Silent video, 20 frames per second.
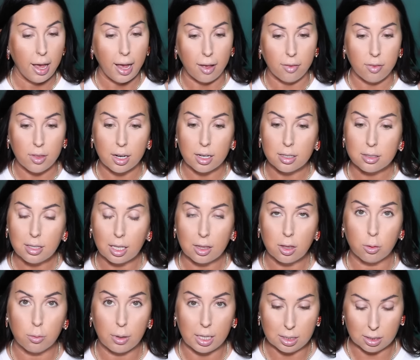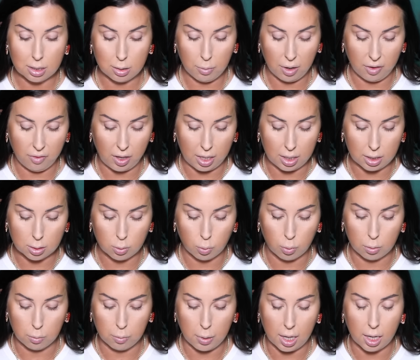And then I set the rest of my face
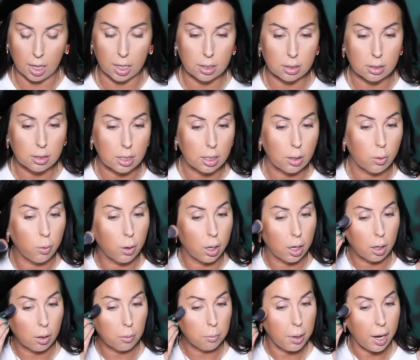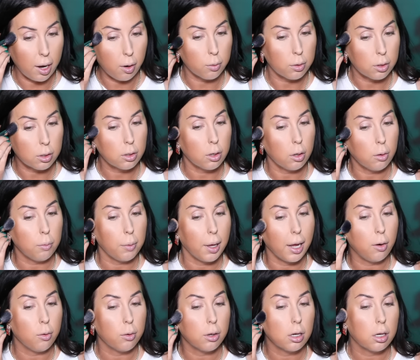with my Dior Powder No
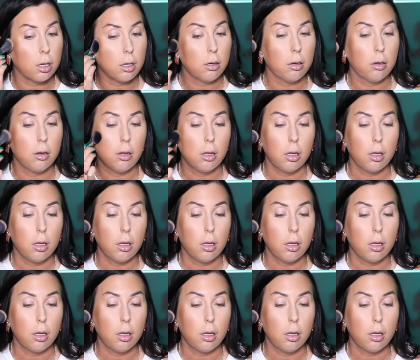Powder.